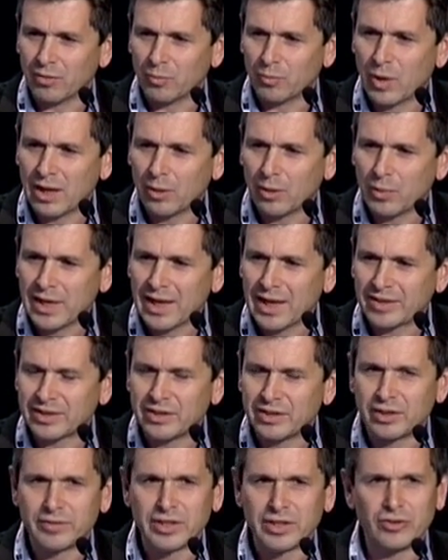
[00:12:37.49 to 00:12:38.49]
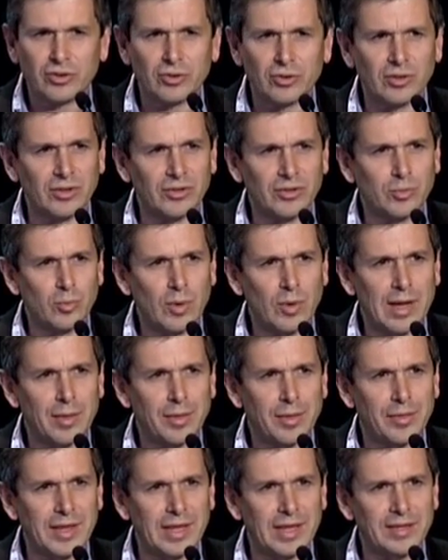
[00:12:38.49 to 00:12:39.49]
Well, we as individuals
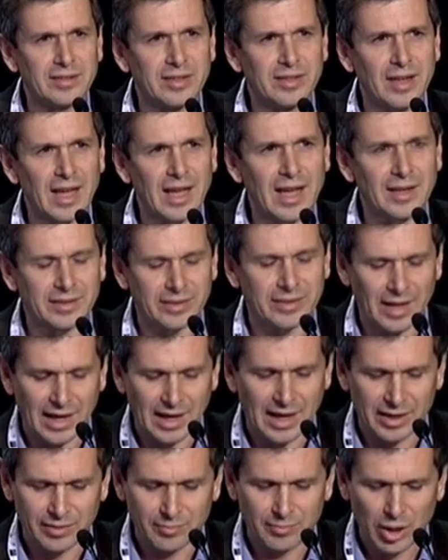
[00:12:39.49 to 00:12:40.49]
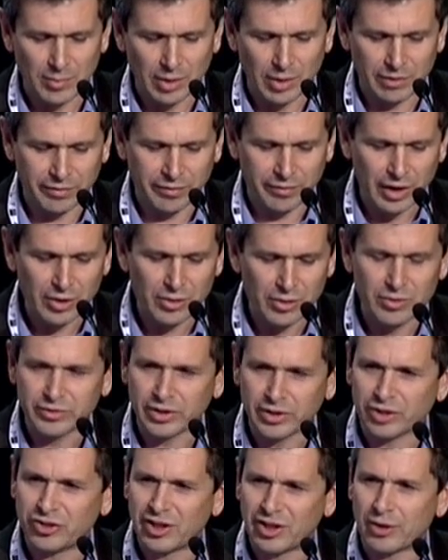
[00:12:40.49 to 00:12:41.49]
with the internet and mobile phones
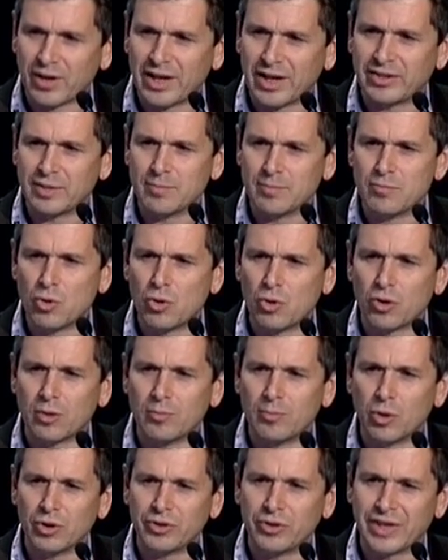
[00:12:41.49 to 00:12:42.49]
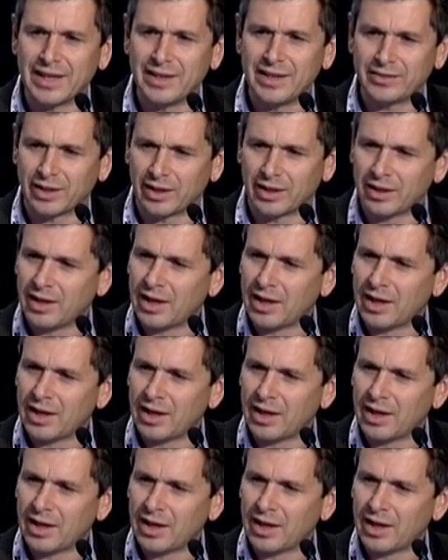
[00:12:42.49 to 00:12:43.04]
are generating more and more data